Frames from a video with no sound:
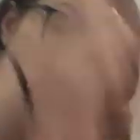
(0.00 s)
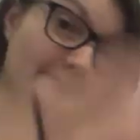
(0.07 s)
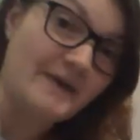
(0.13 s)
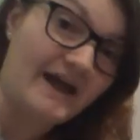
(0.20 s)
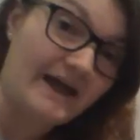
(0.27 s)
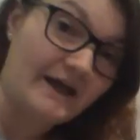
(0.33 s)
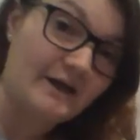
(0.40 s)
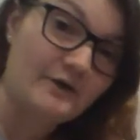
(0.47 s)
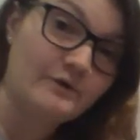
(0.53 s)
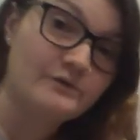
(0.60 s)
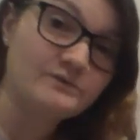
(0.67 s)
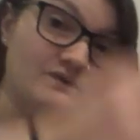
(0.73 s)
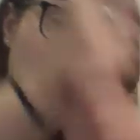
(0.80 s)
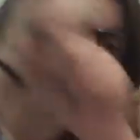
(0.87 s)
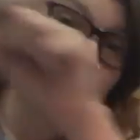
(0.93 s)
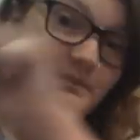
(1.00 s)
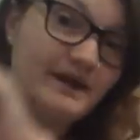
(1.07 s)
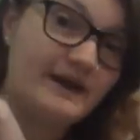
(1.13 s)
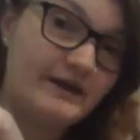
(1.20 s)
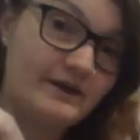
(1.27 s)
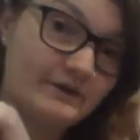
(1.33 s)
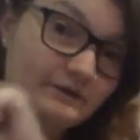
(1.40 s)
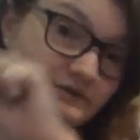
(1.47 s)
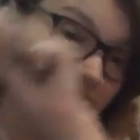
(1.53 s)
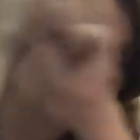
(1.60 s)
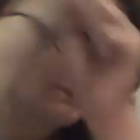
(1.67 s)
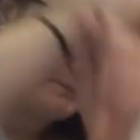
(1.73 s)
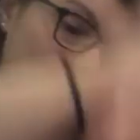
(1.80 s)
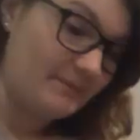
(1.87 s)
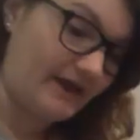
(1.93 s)
Pound, pound,
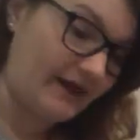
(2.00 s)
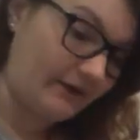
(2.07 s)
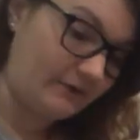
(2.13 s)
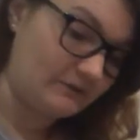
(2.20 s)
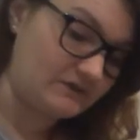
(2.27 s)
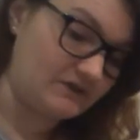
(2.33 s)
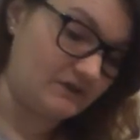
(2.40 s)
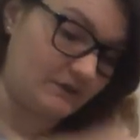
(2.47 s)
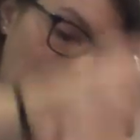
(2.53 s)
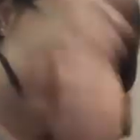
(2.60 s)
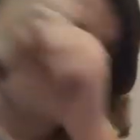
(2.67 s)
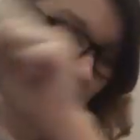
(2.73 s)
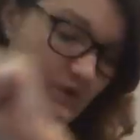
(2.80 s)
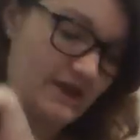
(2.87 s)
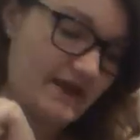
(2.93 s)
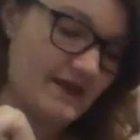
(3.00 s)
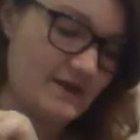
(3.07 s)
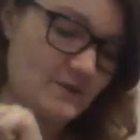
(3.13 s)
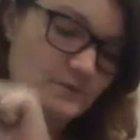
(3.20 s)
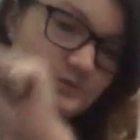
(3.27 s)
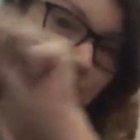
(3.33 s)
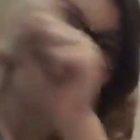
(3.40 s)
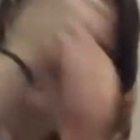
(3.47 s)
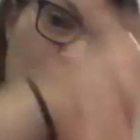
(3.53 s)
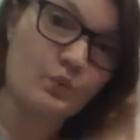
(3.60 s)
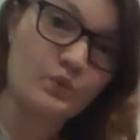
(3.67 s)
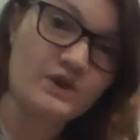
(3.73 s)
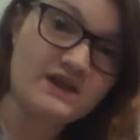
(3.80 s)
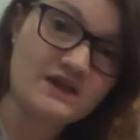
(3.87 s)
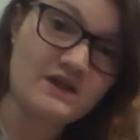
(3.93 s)
pound away.
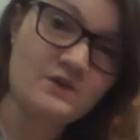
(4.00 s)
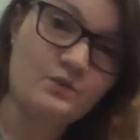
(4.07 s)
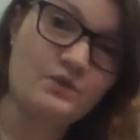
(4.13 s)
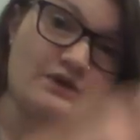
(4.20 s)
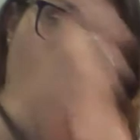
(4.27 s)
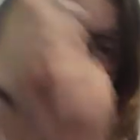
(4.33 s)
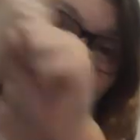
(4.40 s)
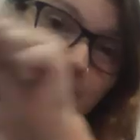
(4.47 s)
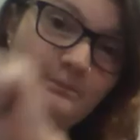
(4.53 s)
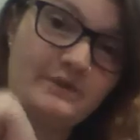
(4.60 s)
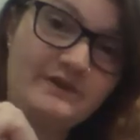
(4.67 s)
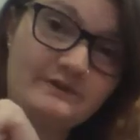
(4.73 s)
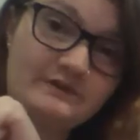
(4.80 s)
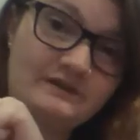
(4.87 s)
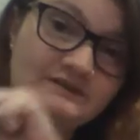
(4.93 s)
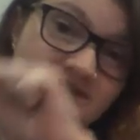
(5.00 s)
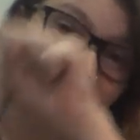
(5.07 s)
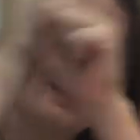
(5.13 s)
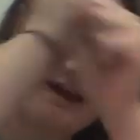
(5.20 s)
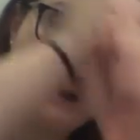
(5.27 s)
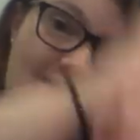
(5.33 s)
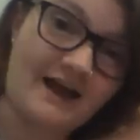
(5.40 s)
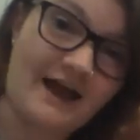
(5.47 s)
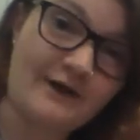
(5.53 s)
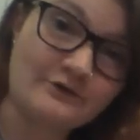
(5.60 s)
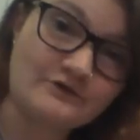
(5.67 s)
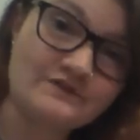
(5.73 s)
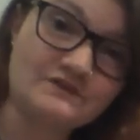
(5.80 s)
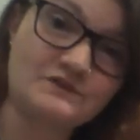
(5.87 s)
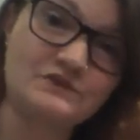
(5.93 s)
We will build a
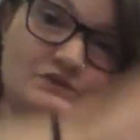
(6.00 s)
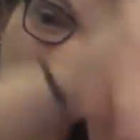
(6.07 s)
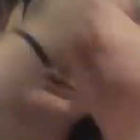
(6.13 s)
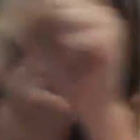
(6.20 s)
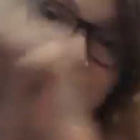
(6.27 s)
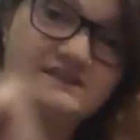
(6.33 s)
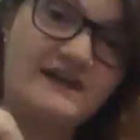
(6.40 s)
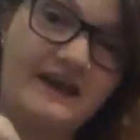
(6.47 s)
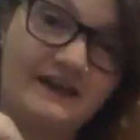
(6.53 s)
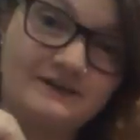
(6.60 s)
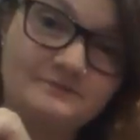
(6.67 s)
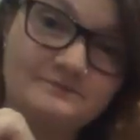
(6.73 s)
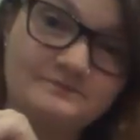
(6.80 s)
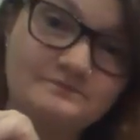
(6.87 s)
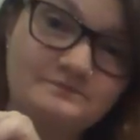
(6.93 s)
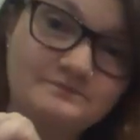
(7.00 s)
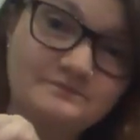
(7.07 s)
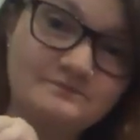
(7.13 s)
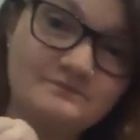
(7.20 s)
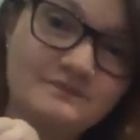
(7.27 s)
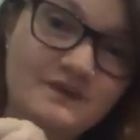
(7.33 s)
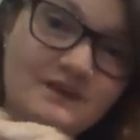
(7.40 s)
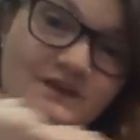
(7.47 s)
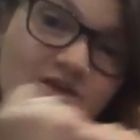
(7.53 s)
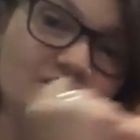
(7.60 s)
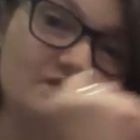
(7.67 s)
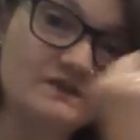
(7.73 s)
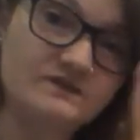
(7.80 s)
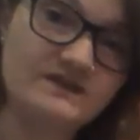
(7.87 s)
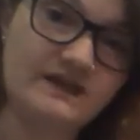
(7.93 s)
house today.
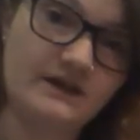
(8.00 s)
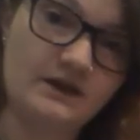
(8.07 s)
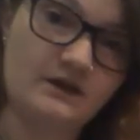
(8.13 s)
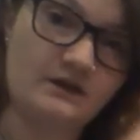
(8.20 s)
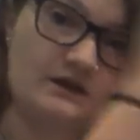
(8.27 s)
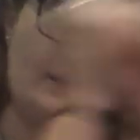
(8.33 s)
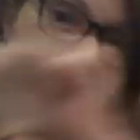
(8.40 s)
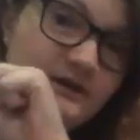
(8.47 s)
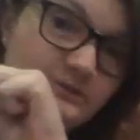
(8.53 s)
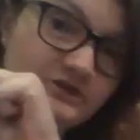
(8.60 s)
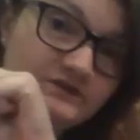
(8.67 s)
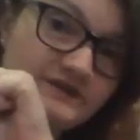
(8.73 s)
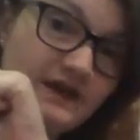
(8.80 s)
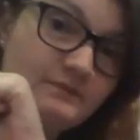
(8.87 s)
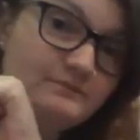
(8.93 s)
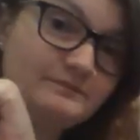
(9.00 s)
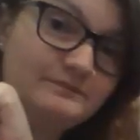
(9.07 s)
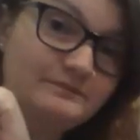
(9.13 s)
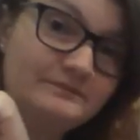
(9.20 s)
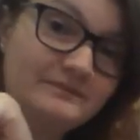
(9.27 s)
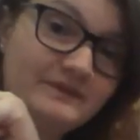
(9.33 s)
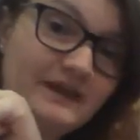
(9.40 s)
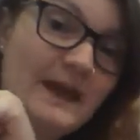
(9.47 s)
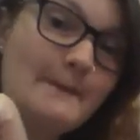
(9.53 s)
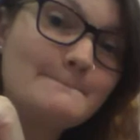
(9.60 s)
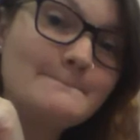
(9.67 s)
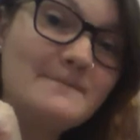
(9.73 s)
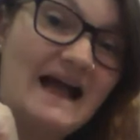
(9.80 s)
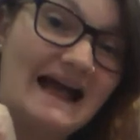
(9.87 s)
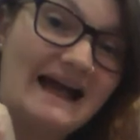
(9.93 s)
So take your hammers up.
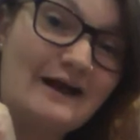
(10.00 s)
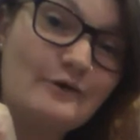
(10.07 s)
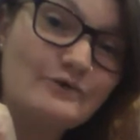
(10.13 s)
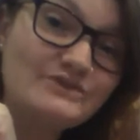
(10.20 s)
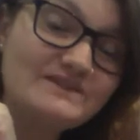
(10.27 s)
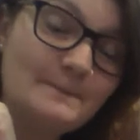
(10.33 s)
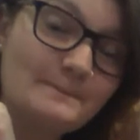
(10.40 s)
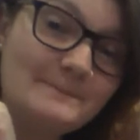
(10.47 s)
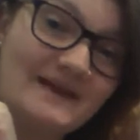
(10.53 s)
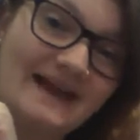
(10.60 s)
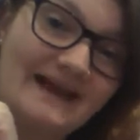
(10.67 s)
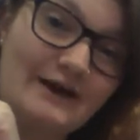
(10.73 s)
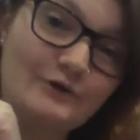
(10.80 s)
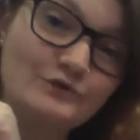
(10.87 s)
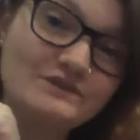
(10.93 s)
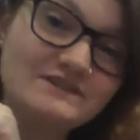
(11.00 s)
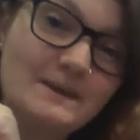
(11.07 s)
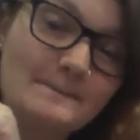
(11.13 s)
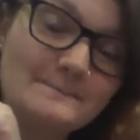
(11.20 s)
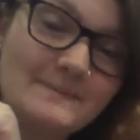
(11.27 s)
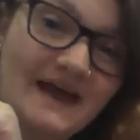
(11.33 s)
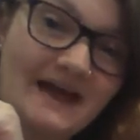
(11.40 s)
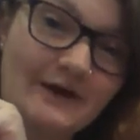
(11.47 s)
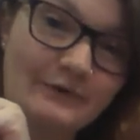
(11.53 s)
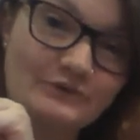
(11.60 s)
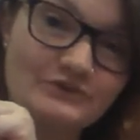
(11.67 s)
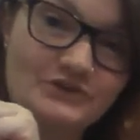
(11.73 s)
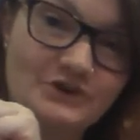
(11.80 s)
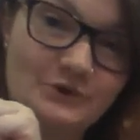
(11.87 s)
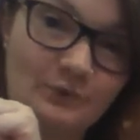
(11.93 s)
Pound, pound,
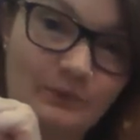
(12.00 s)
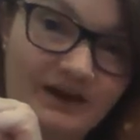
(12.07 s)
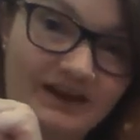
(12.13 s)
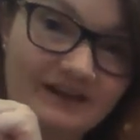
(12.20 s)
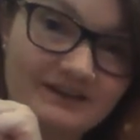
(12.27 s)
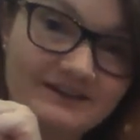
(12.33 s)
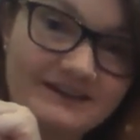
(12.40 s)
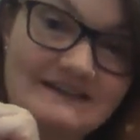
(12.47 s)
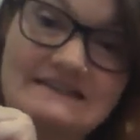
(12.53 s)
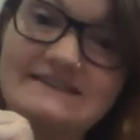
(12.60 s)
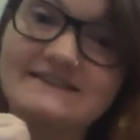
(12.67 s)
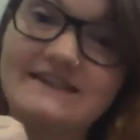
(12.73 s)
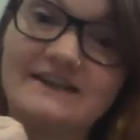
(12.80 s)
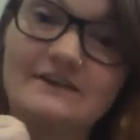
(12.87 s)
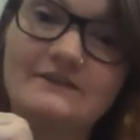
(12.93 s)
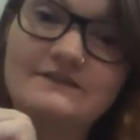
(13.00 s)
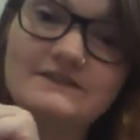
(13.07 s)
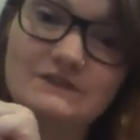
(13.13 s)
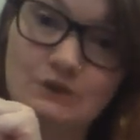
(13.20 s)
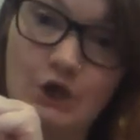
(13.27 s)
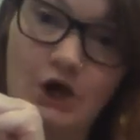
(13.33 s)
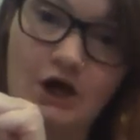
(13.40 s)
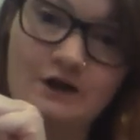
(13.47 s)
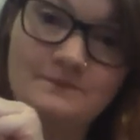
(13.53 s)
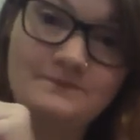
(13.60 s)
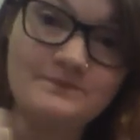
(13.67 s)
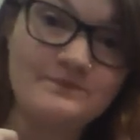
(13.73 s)
pound away instead of saw.